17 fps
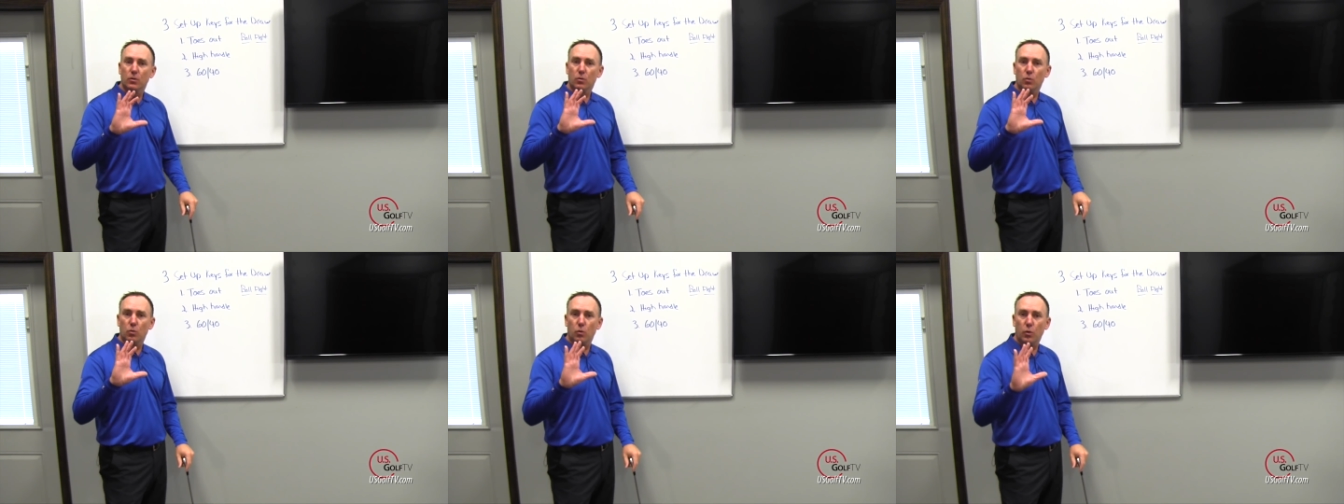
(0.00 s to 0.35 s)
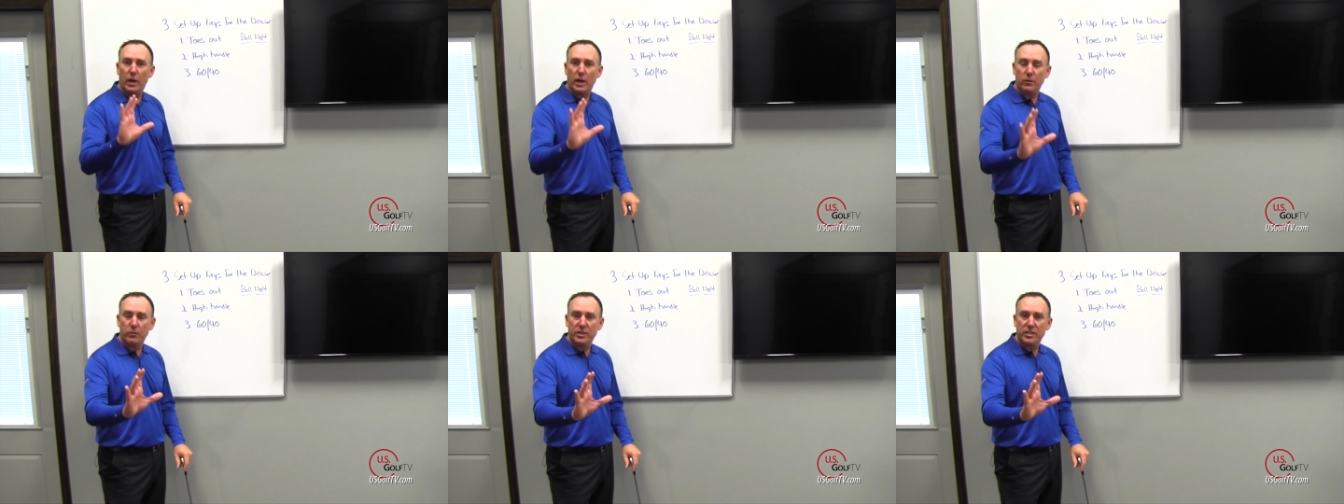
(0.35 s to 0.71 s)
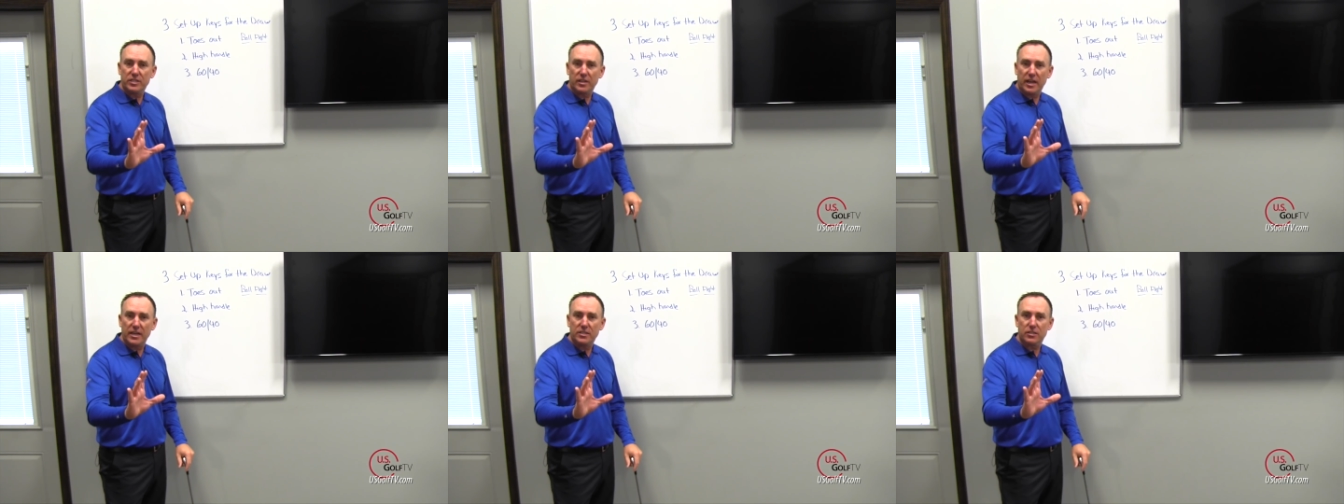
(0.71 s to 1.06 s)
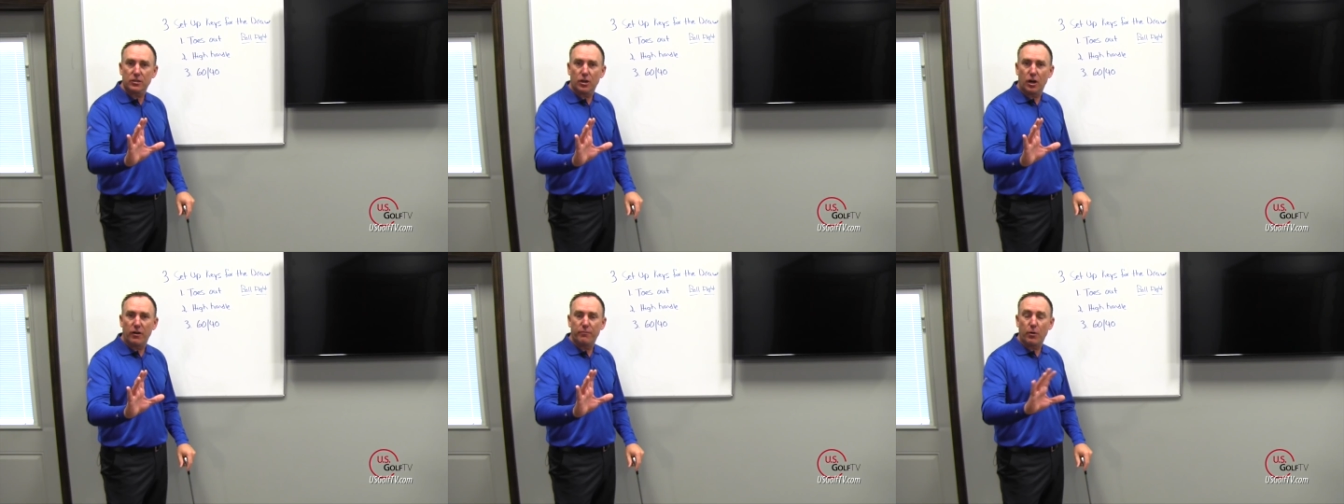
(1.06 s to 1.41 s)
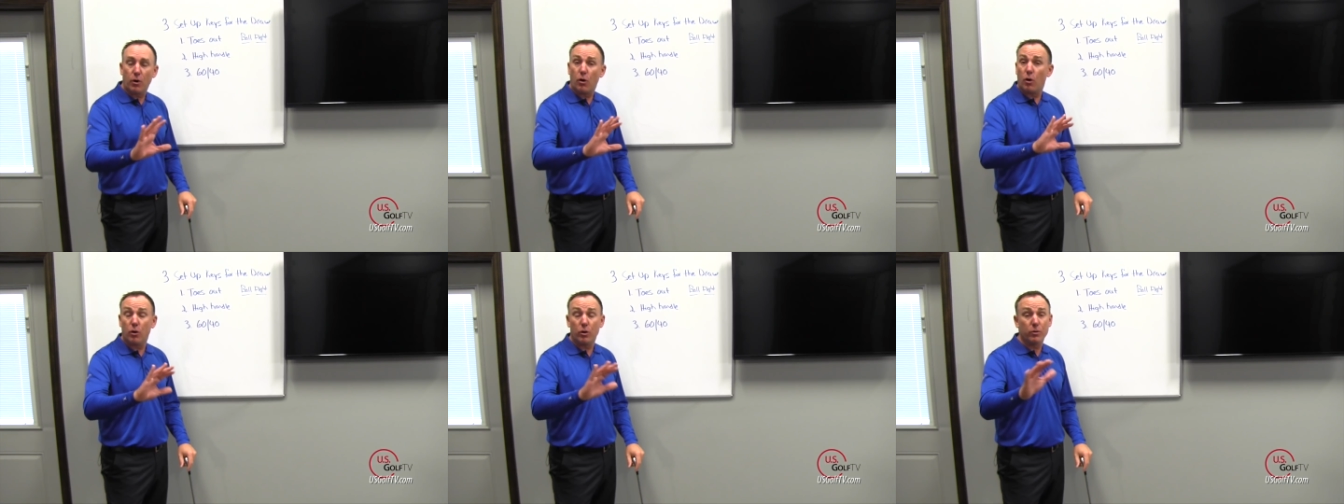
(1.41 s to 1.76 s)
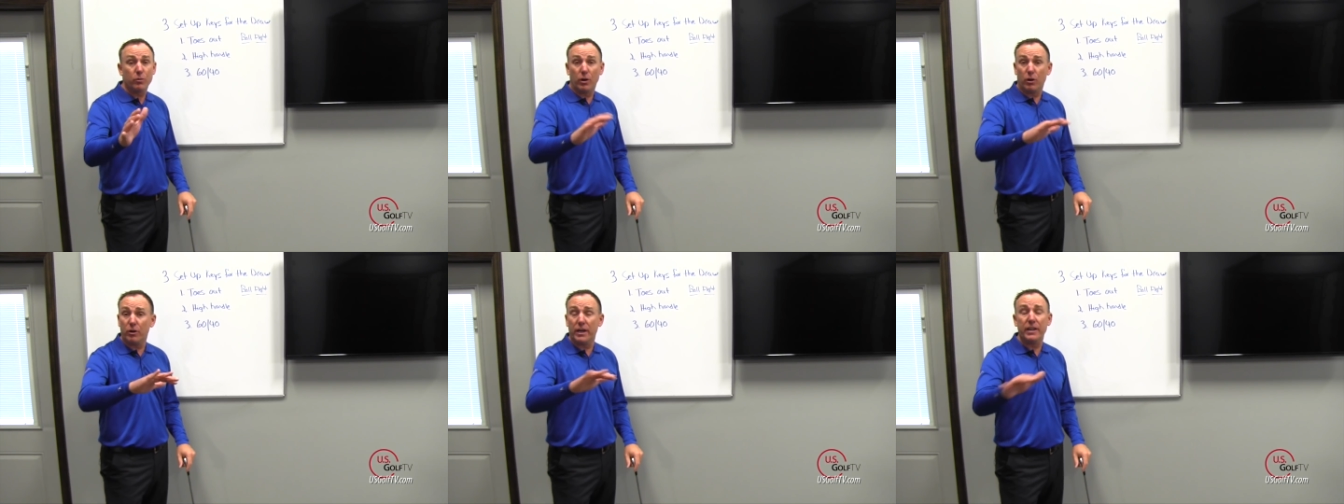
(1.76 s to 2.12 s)
when we slice the golf ball,
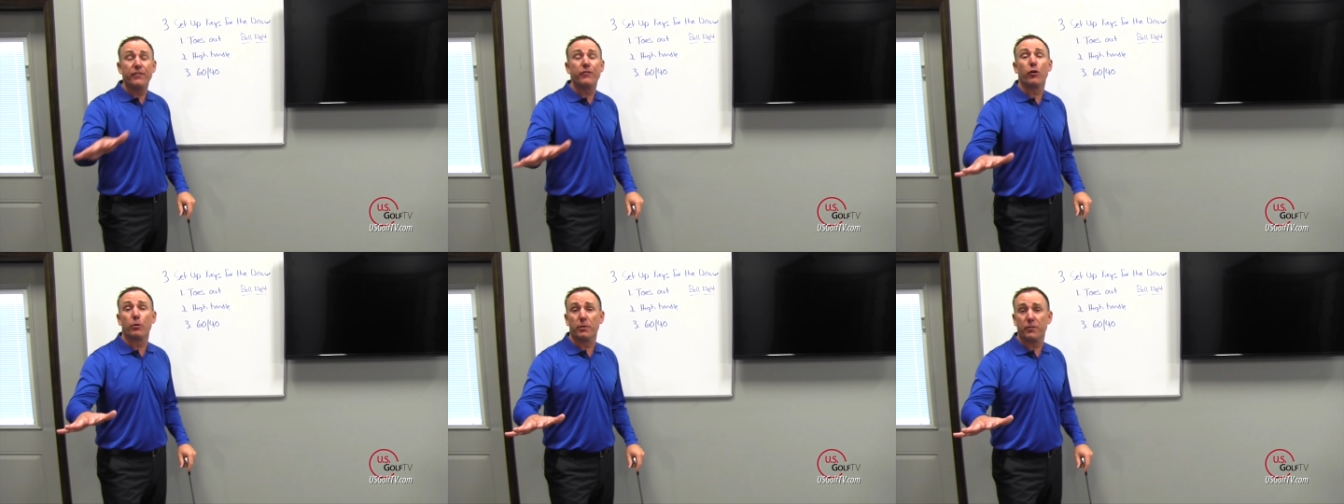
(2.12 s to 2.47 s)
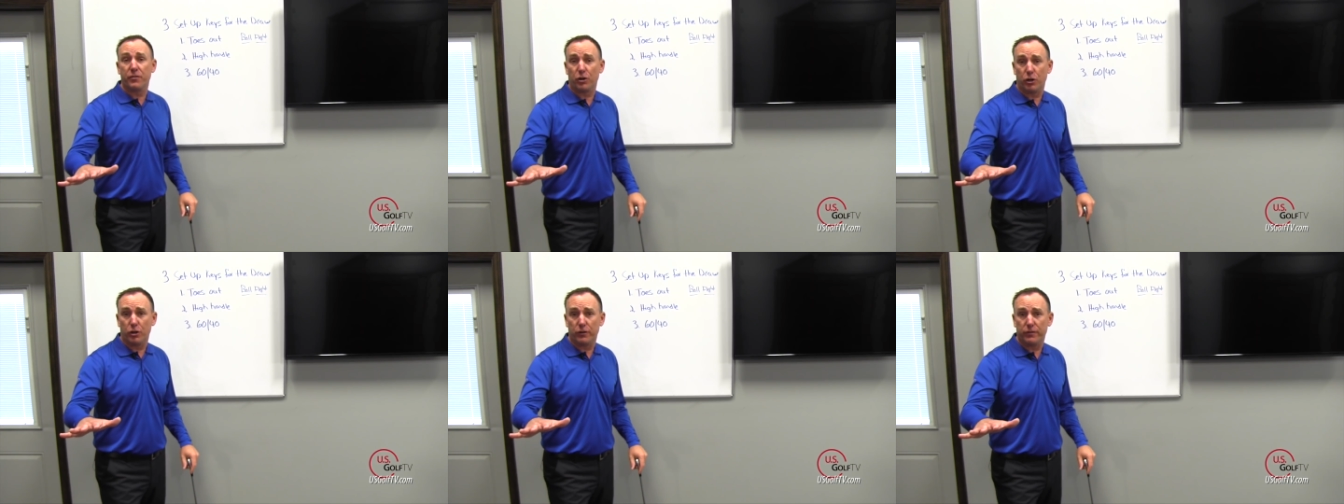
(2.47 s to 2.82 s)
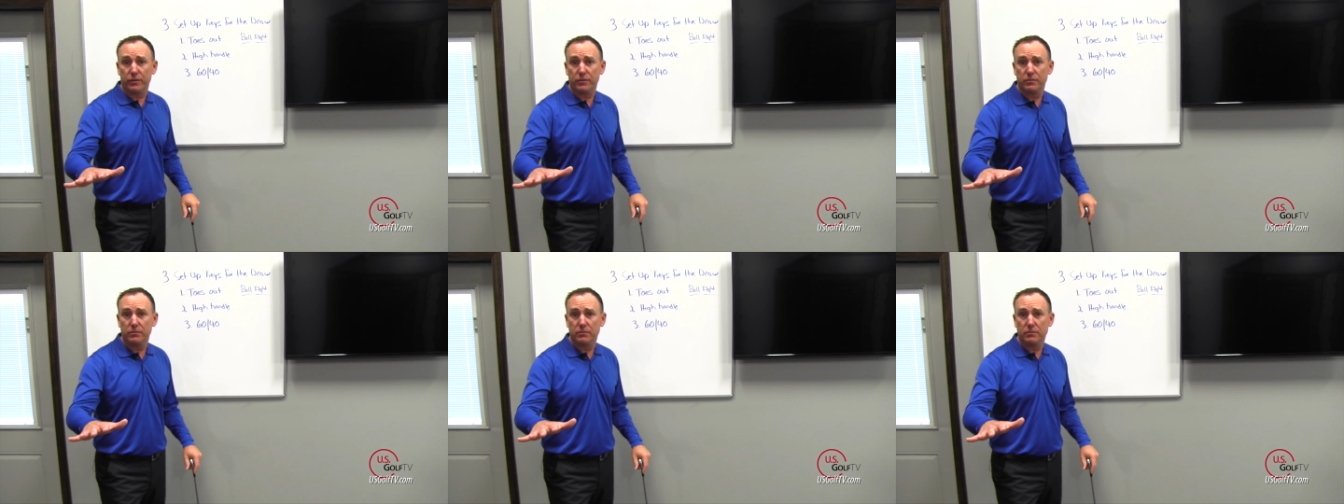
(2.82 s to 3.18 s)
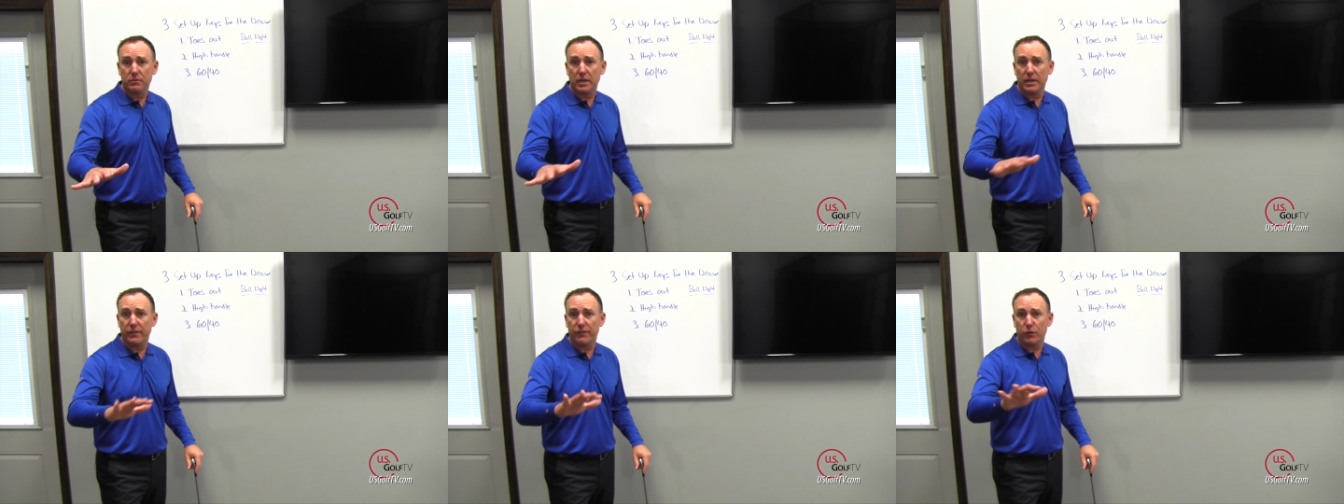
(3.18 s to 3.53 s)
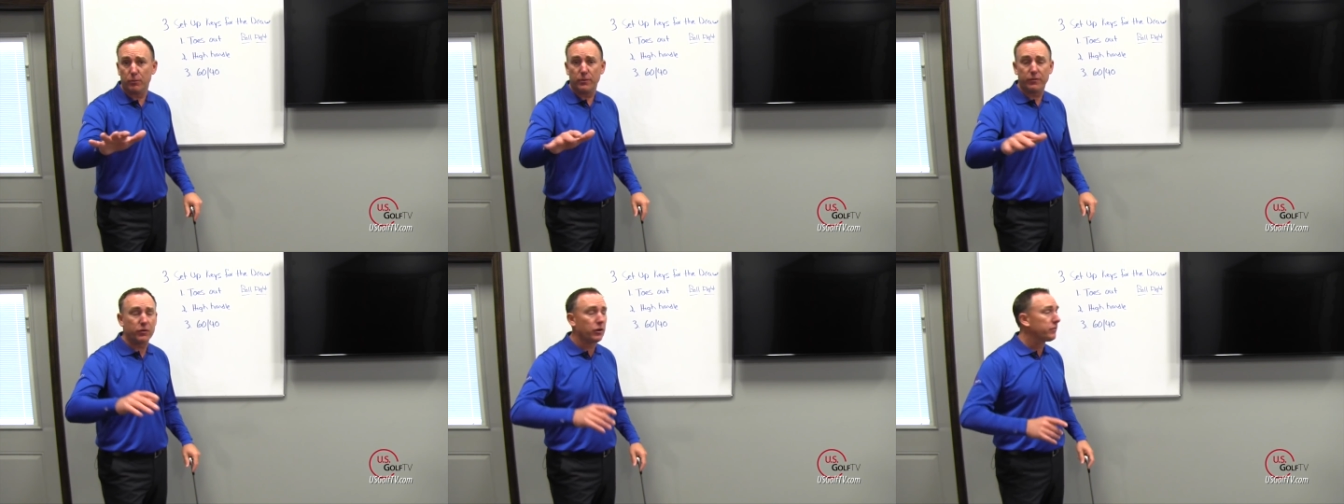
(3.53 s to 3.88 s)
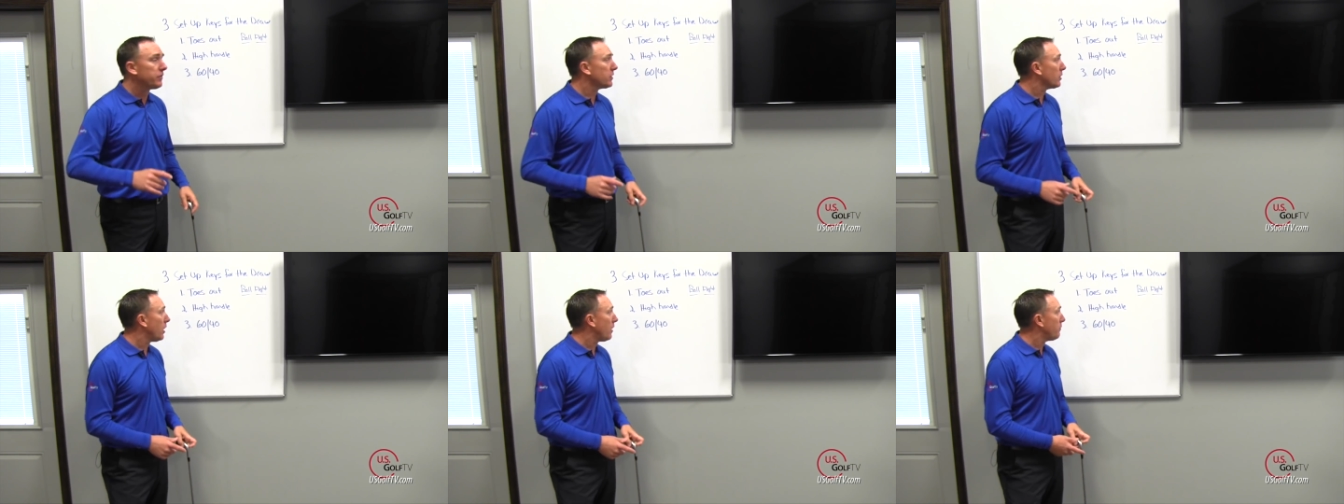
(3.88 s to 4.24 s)
or any form of curve in
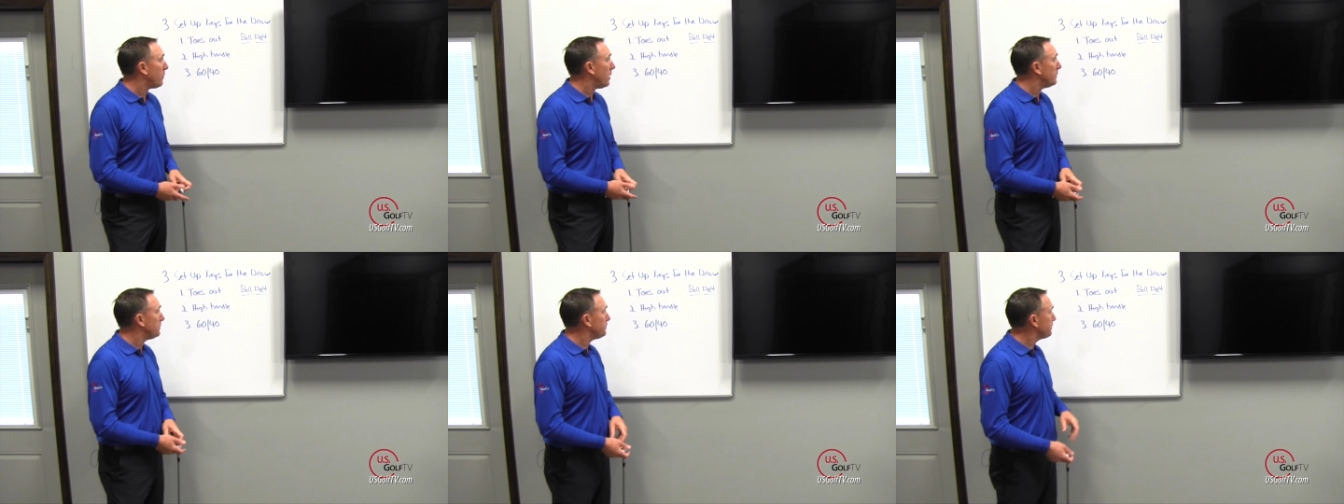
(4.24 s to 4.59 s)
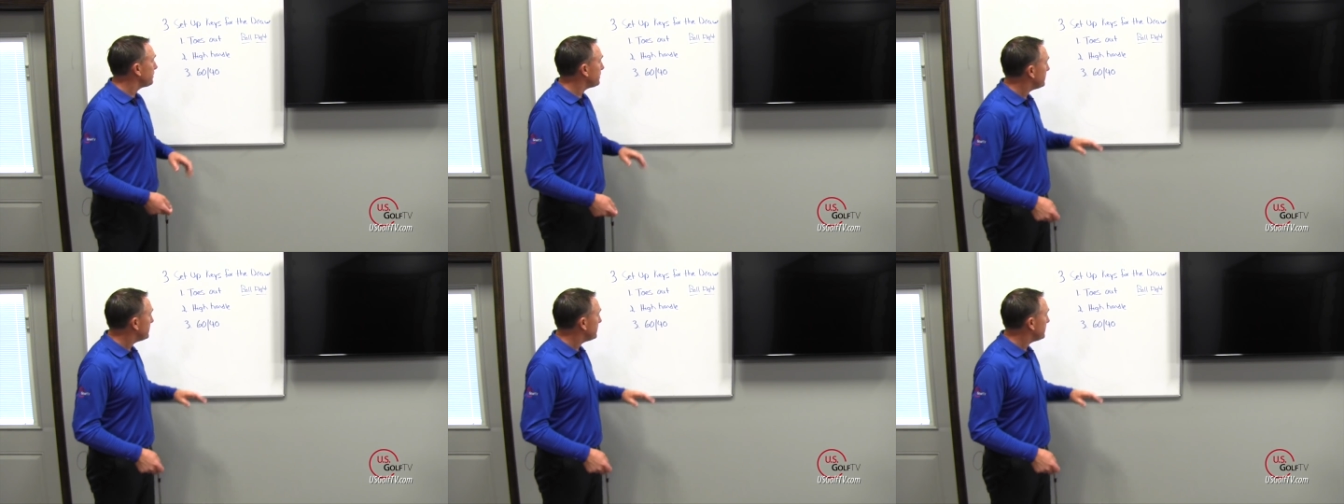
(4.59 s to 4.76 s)
the golf ball.